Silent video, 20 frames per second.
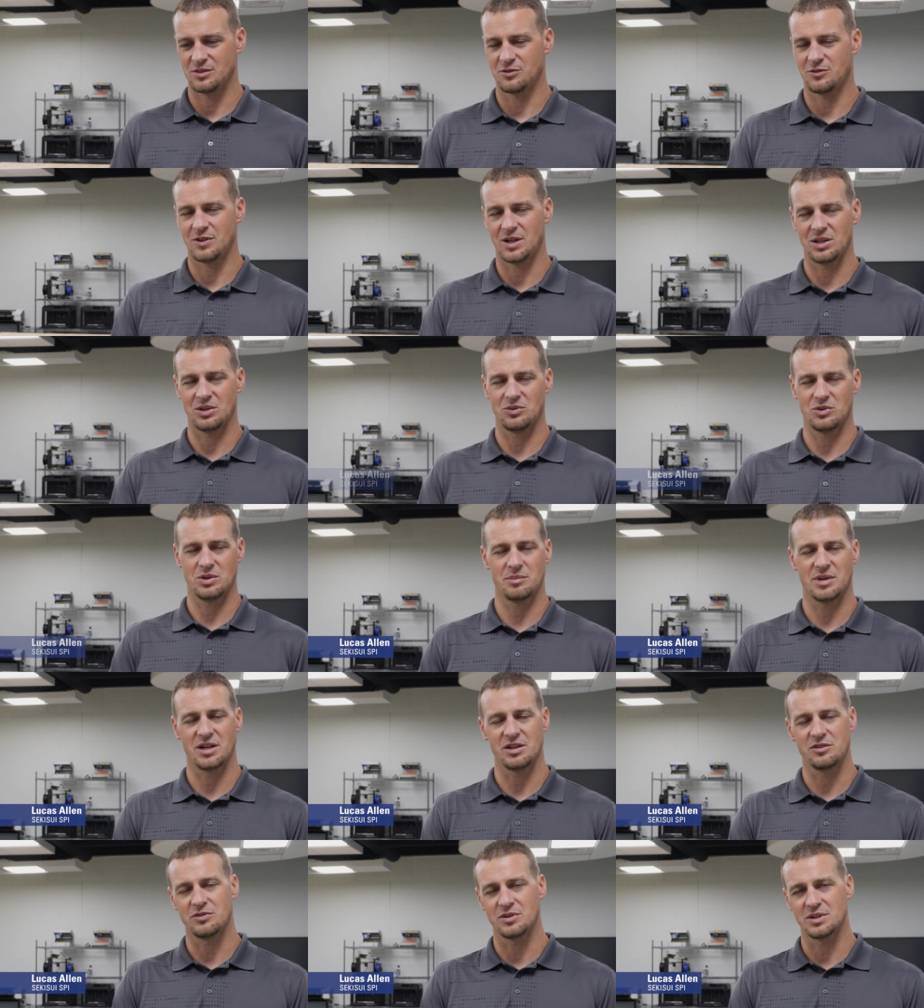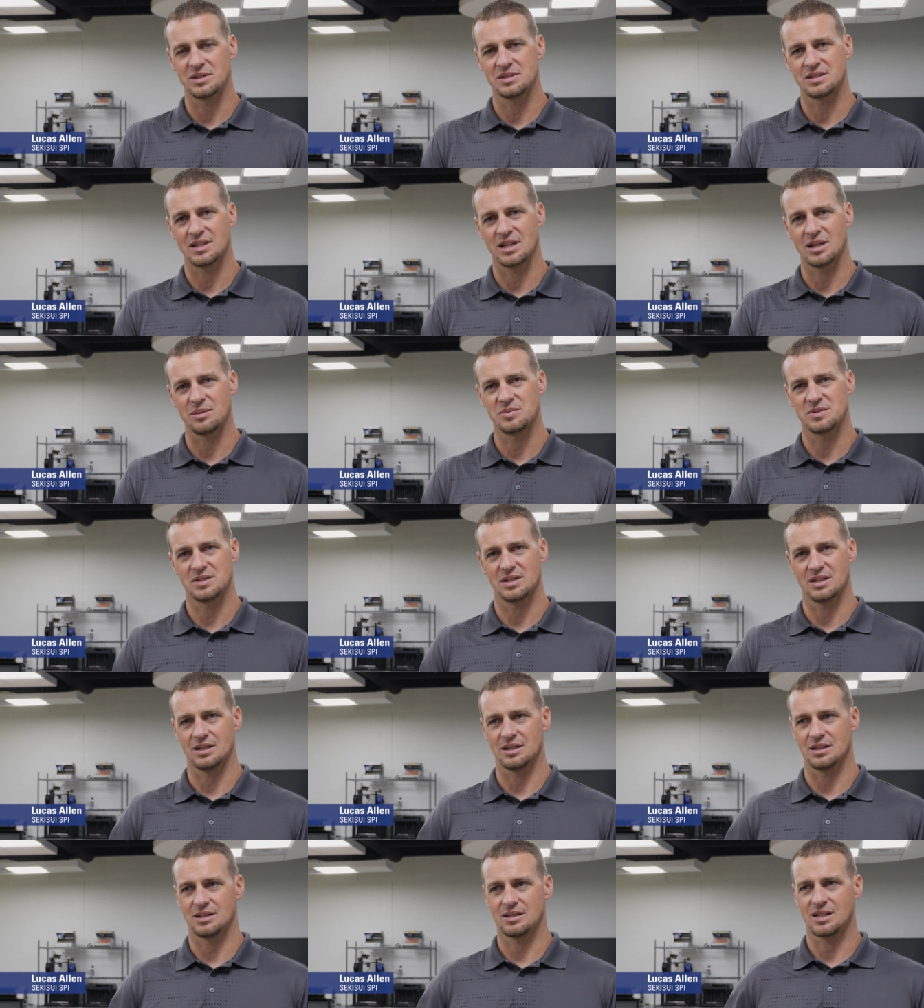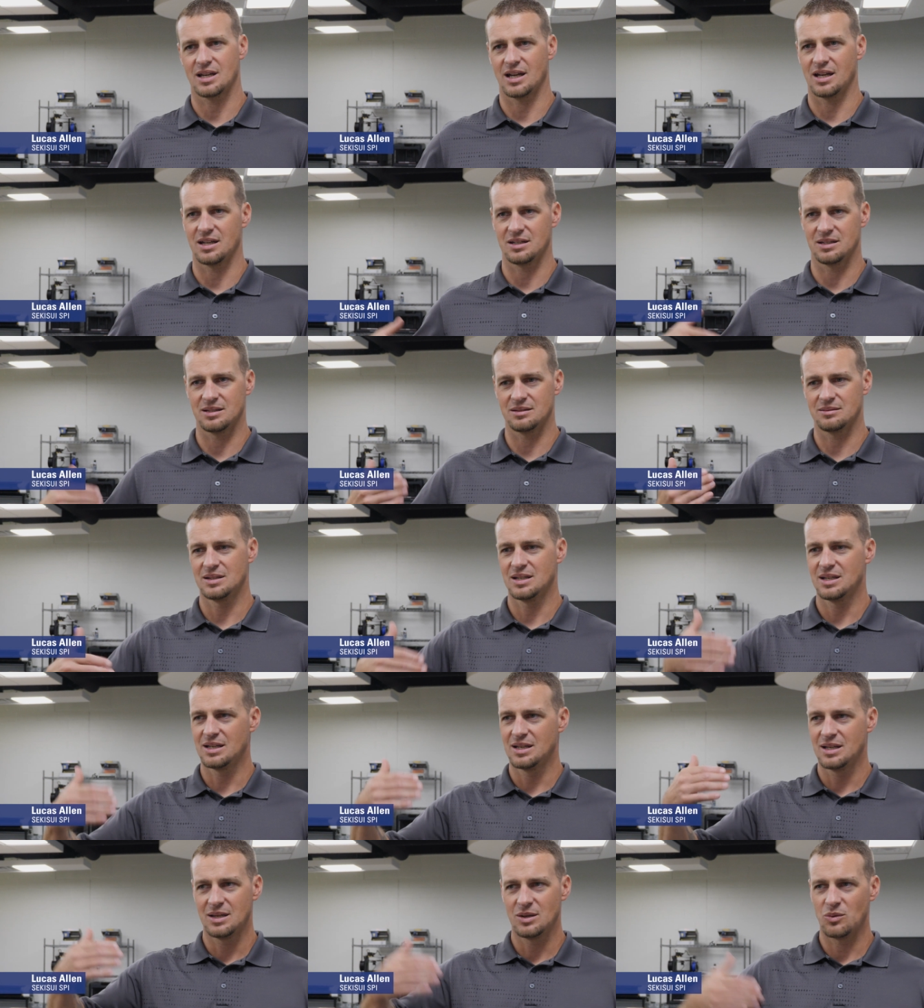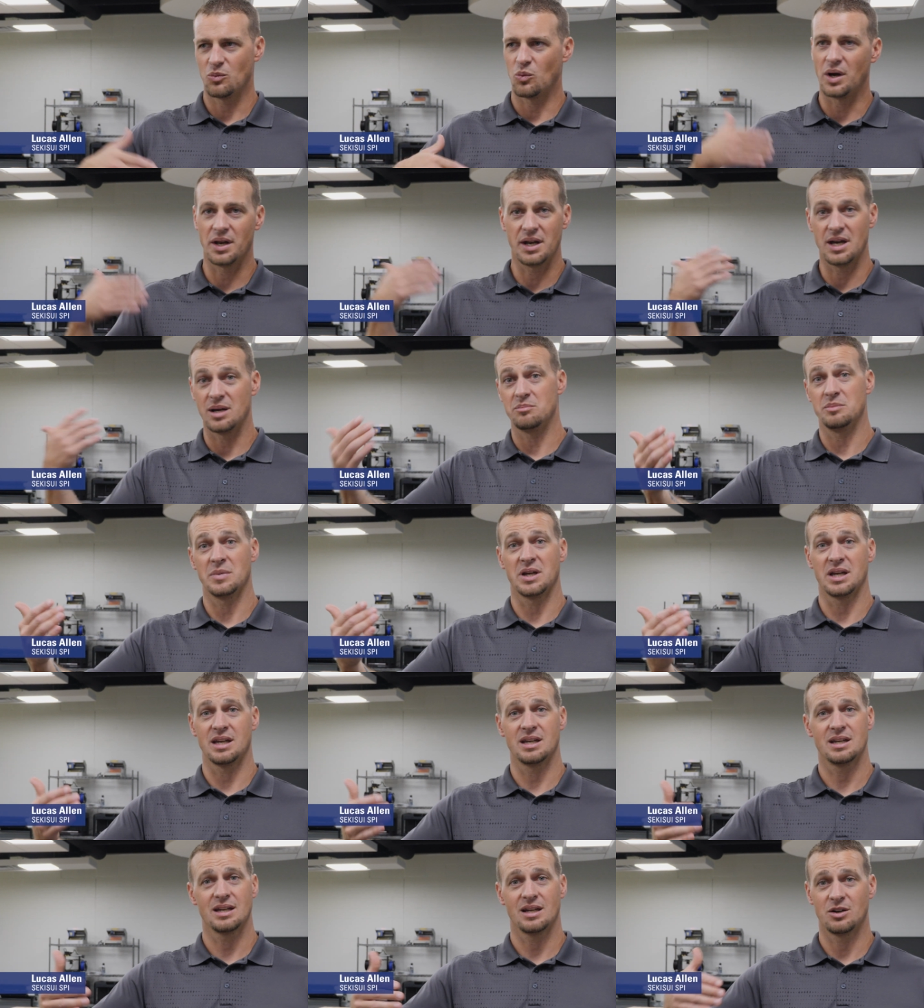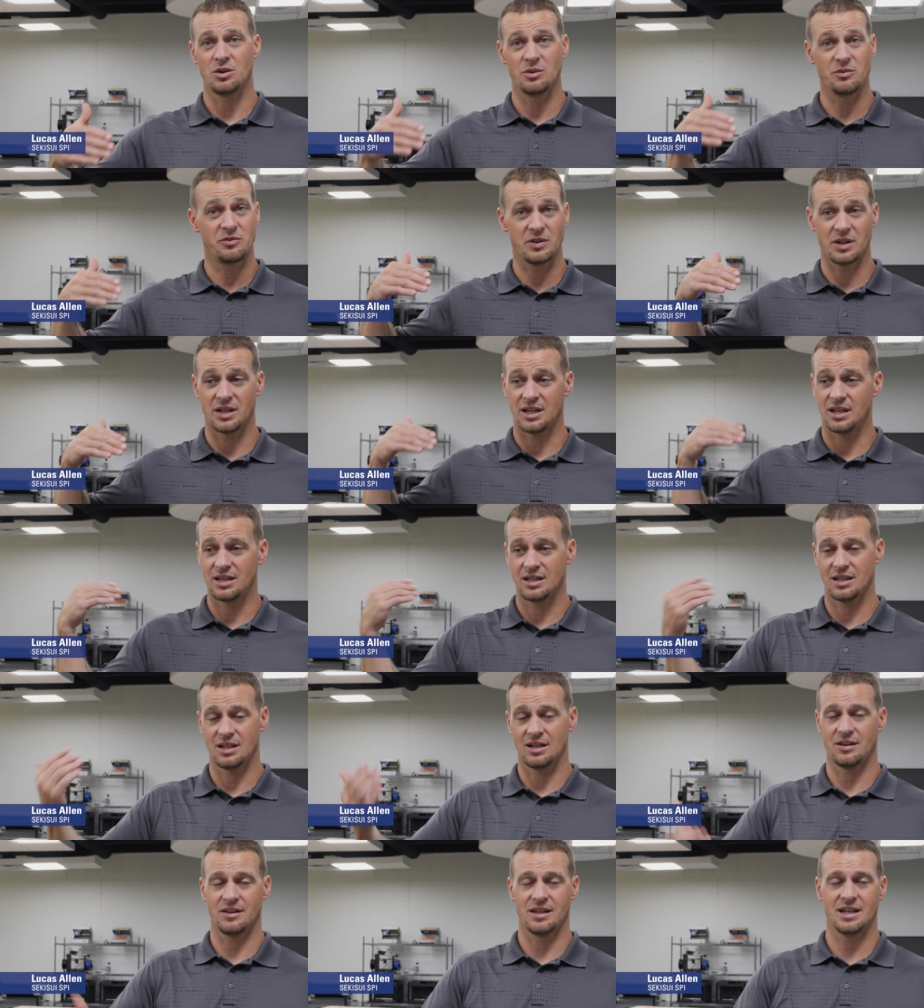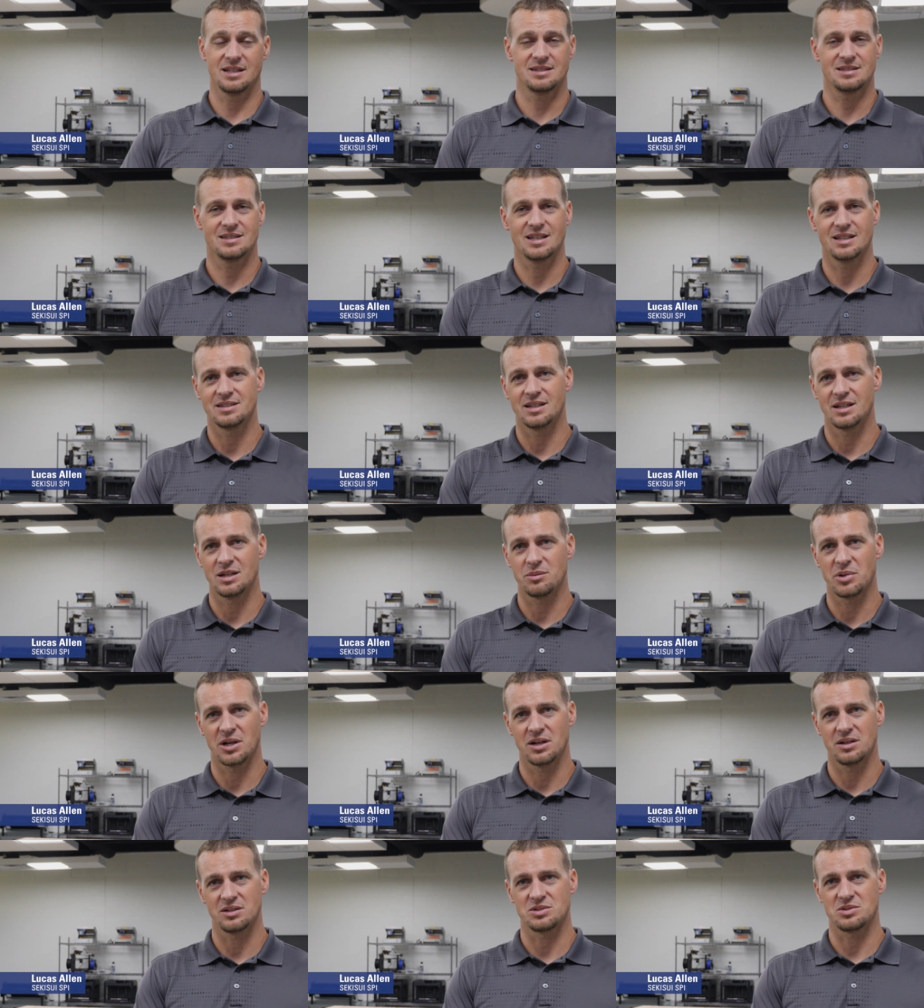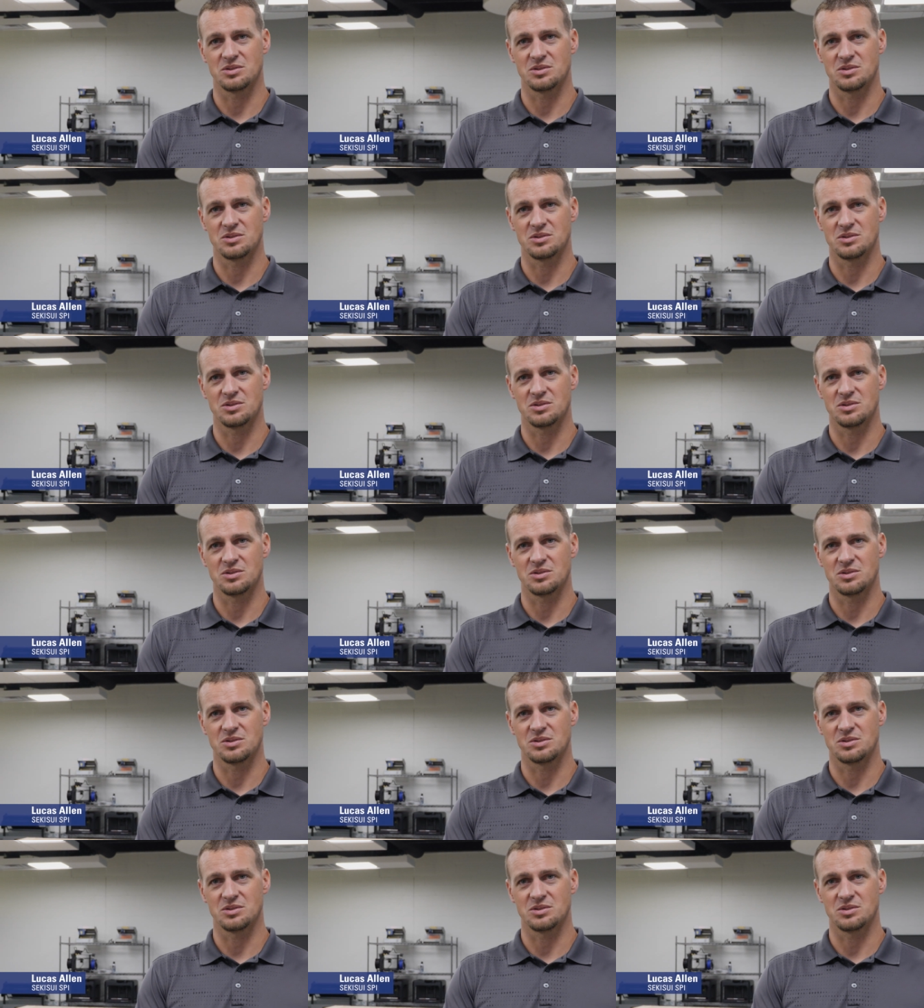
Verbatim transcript: to follow in my footsteps and kind of one up me, hopefully. You know, that's that's any parent's